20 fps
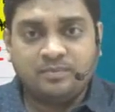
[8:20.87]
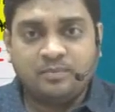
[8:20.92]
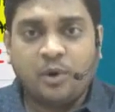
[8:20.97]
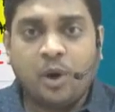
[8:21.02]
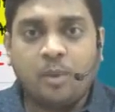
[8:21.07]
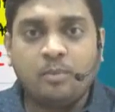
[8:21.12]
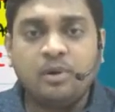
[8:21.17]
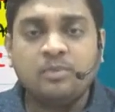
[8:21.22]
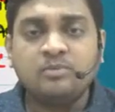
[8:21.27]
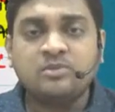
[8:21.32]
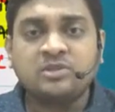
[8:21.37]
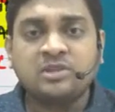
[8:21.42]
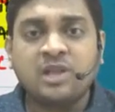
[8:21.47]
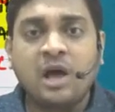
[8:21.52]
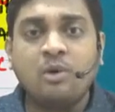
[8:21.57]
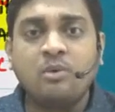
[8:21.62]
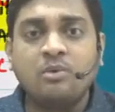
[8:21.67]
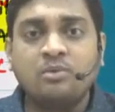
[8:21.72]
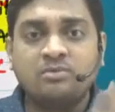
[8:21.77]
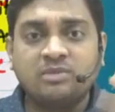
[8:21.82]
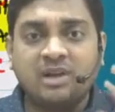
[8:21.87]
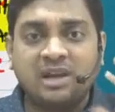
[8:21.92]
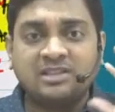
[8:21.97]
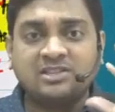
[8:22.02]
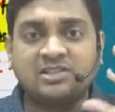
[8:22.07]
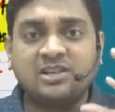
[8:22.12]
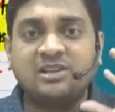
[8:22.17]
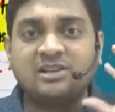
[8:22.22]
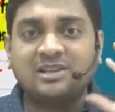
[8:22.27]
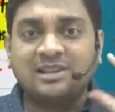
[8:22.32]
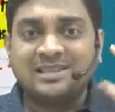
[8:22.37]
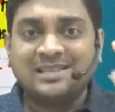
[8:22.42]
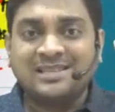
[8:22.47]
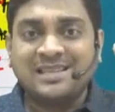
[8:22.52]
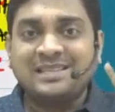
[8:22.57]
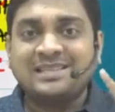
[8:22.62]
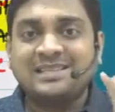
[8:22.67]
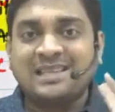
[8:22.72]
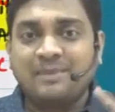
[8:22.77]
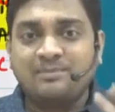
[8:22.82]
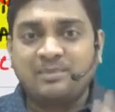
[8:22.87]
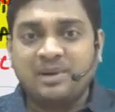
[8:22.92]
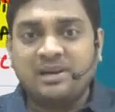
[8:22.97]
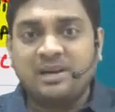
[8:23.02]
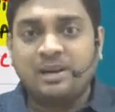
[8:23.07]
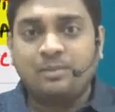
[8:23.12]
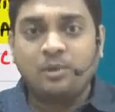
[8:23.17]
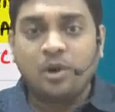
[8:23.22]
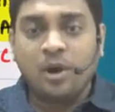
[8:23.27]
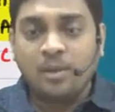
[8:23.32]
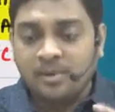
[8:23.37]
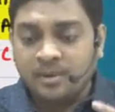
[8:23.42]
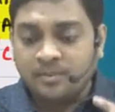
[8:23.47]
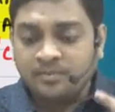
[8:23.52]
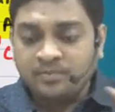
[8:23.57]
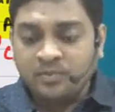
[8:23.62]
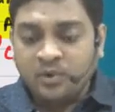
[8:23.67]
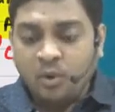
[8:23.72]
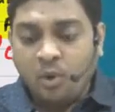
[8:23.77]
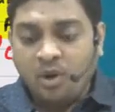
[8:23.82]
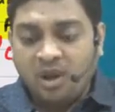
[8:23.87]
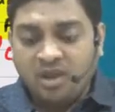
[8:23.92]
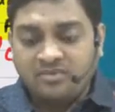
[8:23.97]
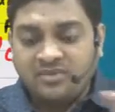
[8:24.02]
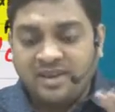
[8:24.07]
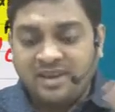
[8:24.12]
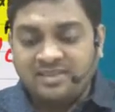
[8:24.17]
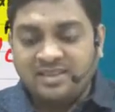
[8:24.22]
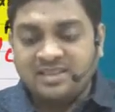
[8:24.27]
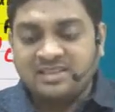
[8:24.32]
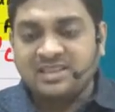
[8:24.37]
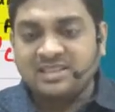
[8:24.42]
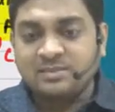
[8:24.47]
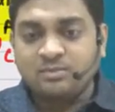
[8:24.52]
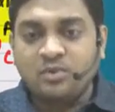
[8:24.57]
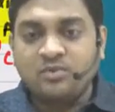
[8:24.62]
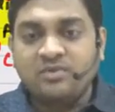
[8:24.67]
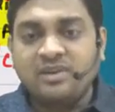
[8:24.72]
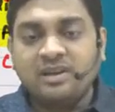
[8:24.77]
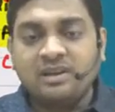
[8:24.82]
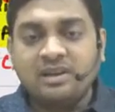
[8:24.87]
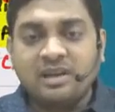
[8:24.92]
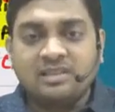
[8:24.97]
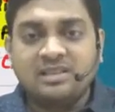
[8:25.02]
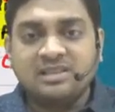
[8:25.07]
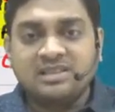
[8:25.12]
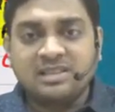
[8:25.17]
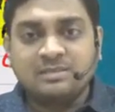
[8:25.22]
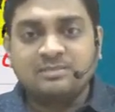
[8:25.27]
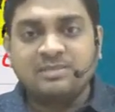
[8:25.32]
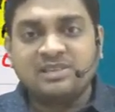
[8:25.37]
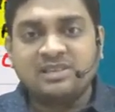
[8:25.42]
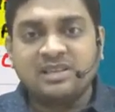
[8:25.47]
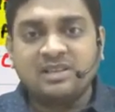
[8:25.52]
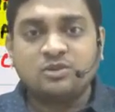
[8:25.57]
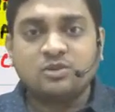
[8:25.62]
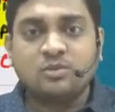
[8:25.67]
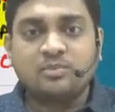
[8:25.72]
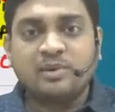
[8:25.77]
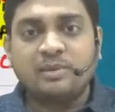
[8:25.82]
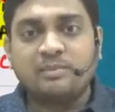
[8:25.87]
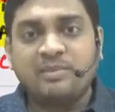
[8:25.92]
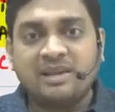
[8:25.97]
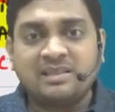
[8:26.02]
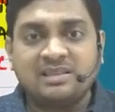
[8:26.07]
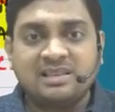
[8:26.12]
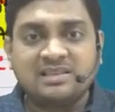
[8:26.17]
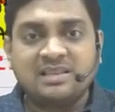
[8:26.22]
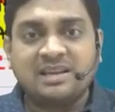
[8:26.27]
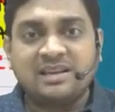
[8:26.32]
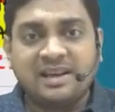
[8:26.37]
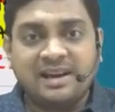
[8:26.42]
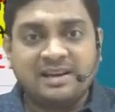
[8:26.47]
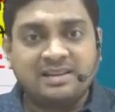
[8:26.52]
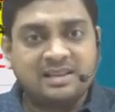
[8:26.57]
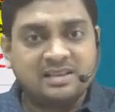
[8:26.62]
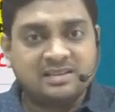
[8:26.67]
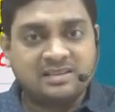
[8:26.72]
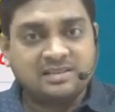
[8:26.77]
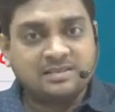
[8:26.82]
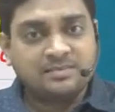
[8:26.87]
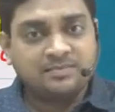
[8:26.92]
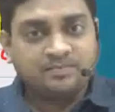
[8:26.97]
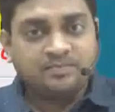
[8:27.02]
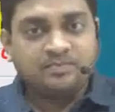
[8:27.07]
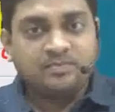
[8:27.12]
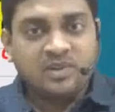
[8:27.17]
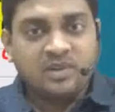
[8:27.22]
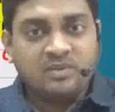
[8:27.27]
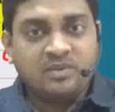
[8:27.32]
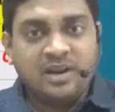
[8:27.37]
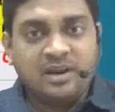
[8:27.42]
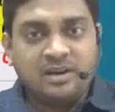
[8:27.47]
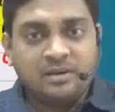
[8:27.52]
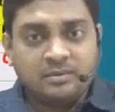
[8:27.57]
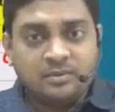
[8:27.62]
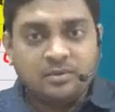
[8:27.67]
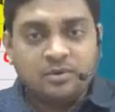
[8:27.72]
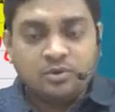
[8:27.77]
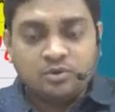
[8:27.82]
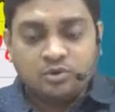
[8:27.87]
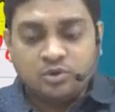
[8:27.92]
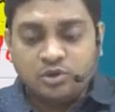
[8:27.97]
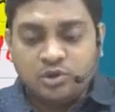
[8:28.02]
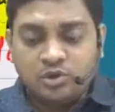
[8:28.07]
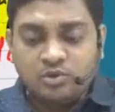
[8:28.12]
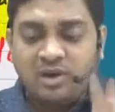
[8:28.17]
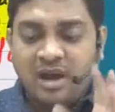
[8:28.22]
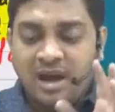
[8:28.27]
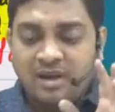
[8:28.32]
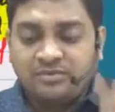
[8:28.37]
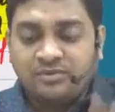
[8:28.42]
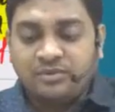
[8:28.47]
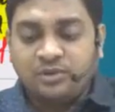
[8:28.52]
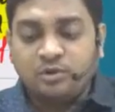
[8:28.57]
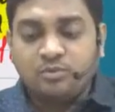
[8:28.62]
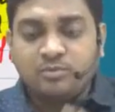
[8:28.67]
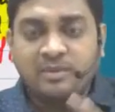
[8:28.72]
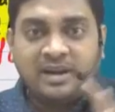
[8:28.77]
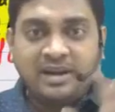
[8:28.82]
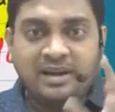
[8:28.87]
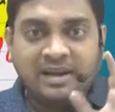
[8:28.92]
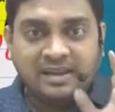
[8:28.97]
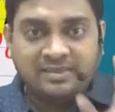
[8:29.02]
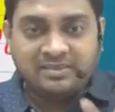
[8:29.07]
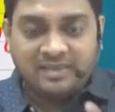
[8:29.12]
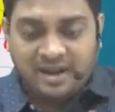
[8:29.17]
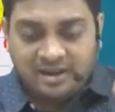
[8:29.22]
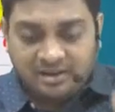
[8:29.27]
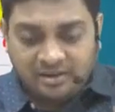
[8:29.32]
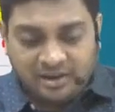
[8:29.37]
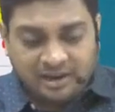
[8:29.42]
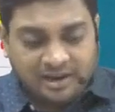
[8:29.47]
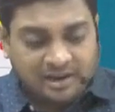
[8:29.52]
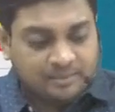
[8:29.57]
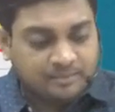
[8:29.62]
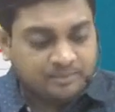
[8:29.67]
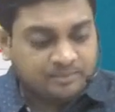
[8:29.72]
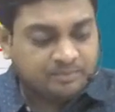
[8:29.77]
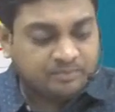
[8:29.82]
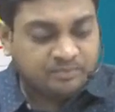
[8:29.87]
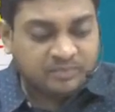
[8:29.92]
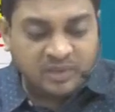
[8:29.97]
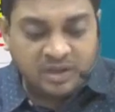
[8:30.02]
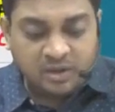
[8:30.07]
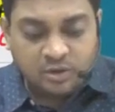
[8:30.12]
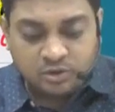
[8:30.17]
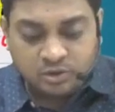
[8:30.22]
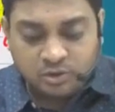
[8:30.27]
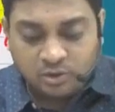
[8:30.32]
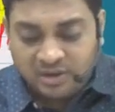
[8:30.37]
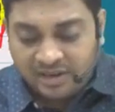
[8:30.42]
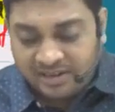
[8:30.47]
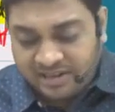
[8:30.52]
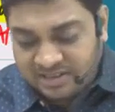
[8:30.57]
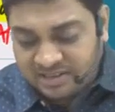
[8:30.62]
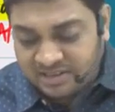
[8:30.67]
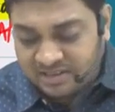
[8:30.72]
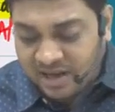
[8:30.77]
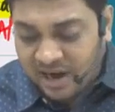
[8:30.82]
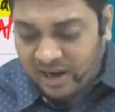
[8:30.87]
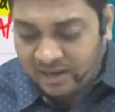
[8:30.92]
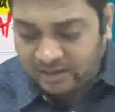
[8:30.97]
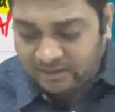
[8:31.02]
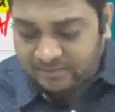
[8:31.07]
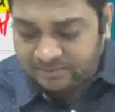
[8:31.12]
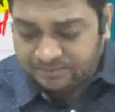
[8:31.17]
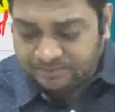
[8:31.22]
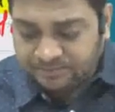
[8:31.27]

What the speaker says: problems, now a general sense have been developed. Okay, fine, this is moving, this is missing, so prepare this and get this, right? So you have to maintain that, right? So let us start,